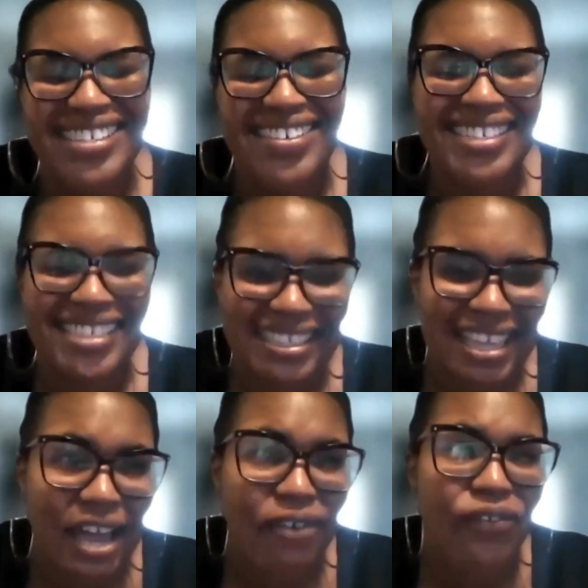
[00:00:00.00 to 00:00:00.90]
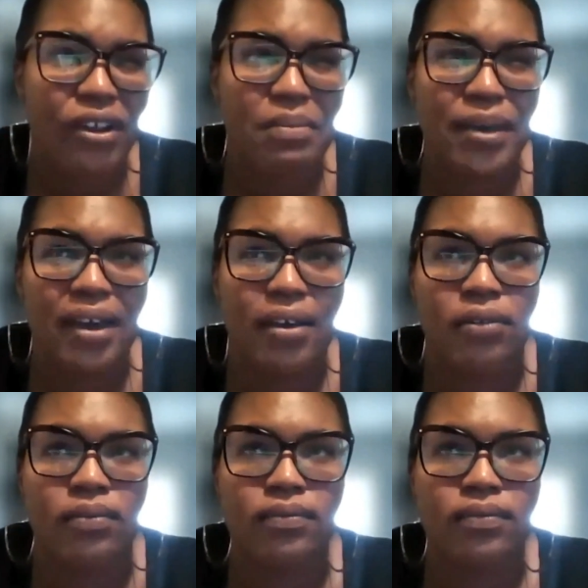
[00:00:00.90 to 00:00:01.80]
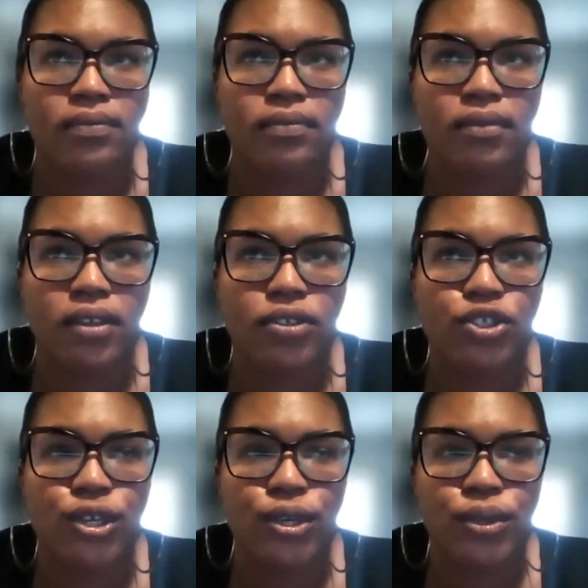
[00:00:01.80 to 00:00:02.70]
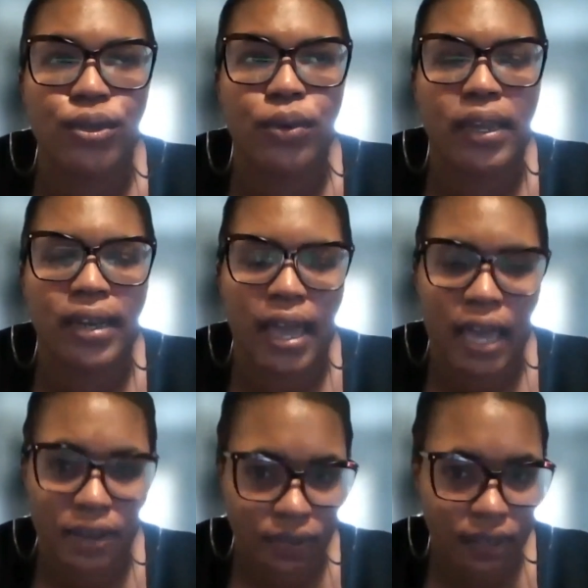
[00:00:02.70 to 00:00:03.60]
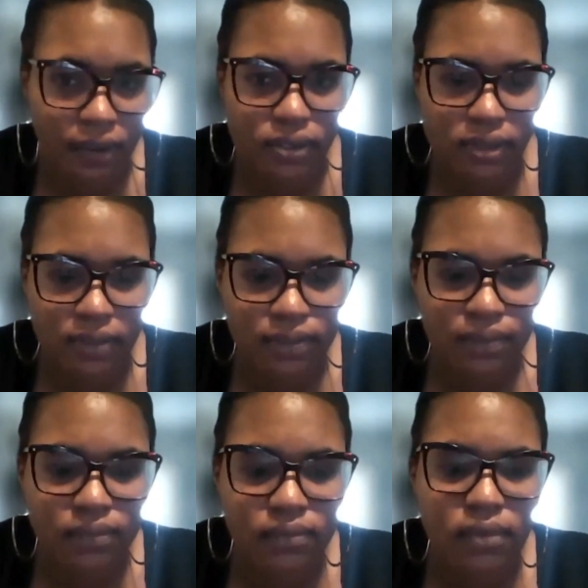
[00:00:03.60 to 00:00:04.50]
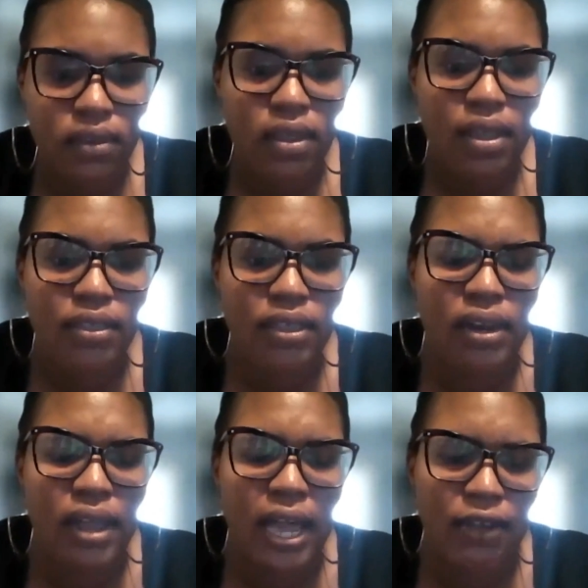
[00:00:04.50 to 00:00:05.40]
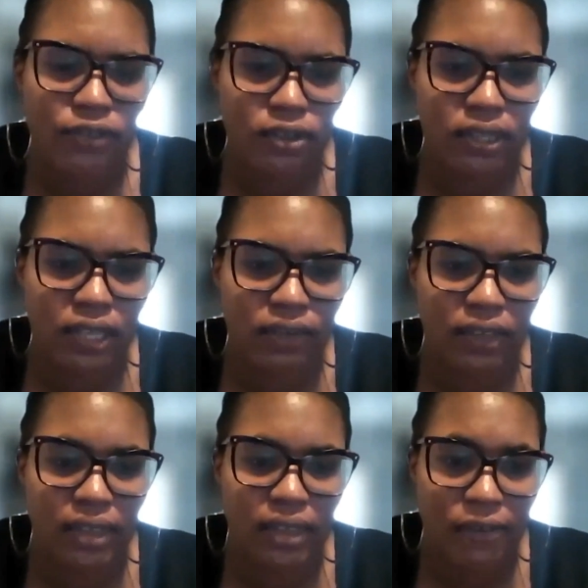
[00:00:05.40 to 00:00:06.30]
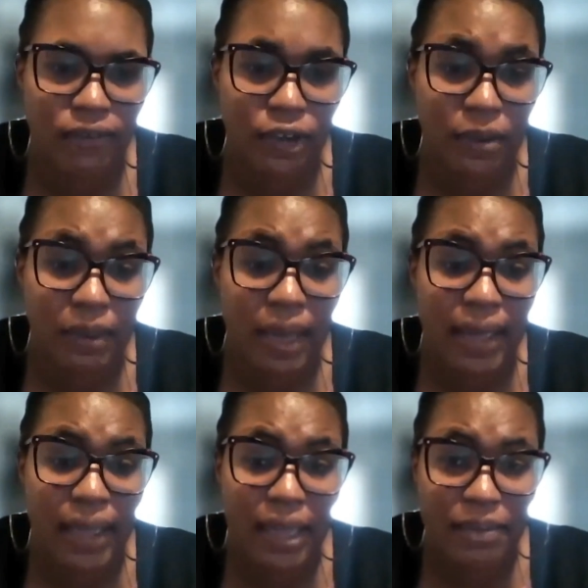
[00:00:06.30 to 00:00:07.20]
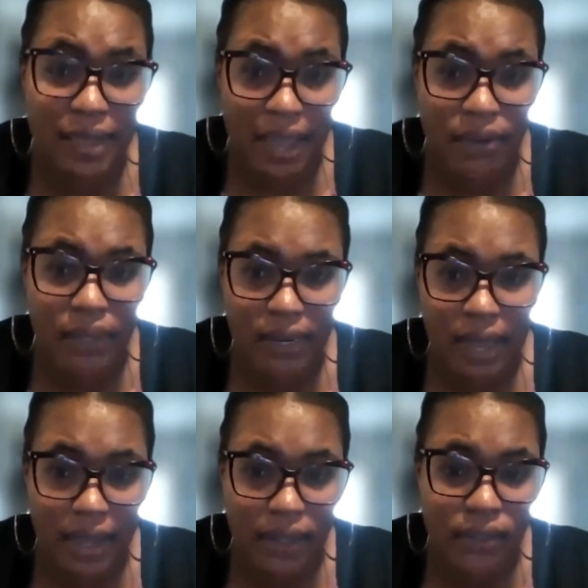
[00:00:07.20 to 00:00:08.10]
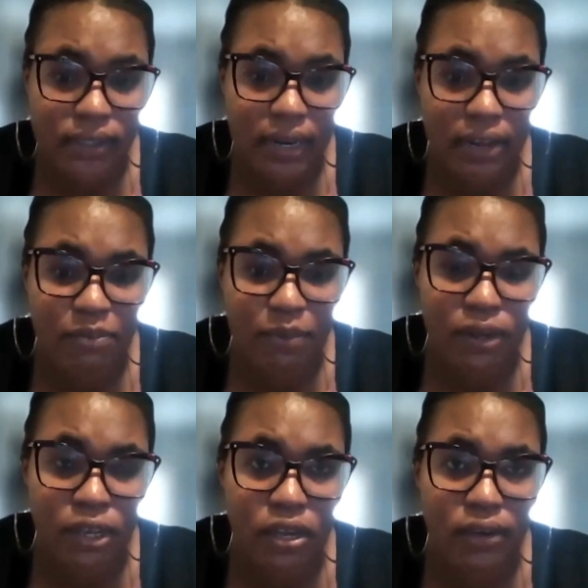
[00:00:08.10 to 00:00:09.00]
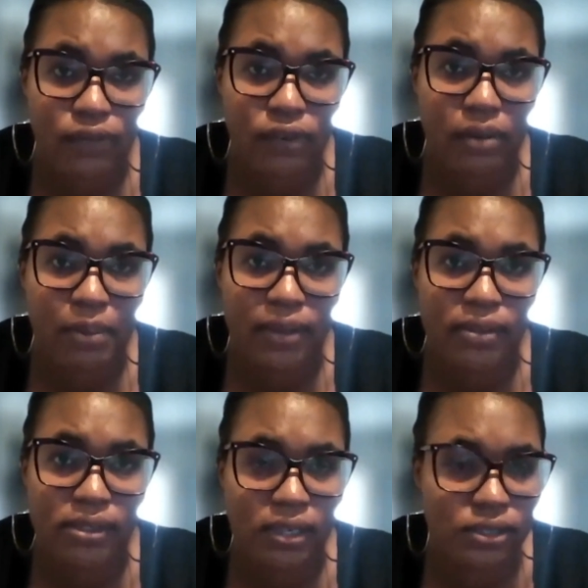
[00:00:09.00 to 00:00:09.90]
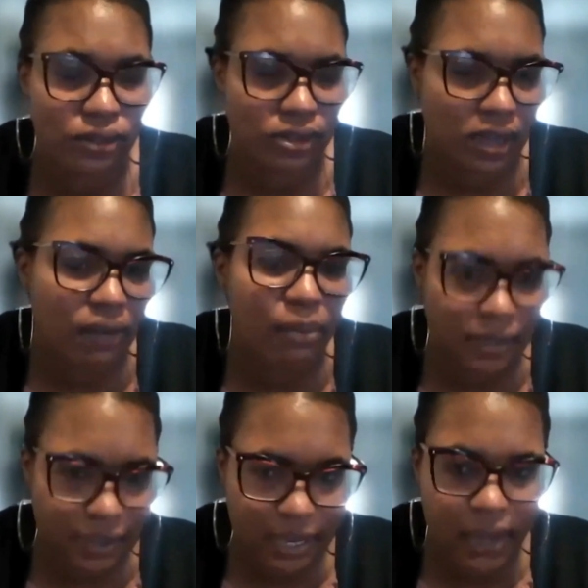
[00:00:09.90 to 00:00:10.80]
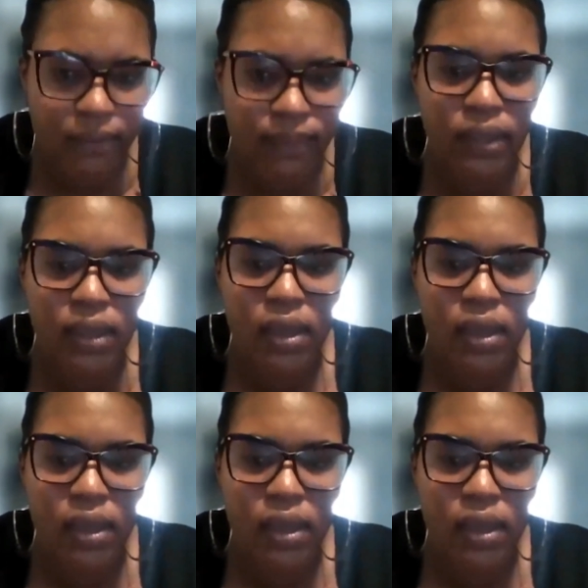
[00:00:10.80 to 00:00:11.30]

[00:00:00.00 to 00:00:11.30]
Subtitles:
So I did that for about 2.5 years. And then after leaving that firm, I am now in-house, and I've been here for about 6 or 7 months now.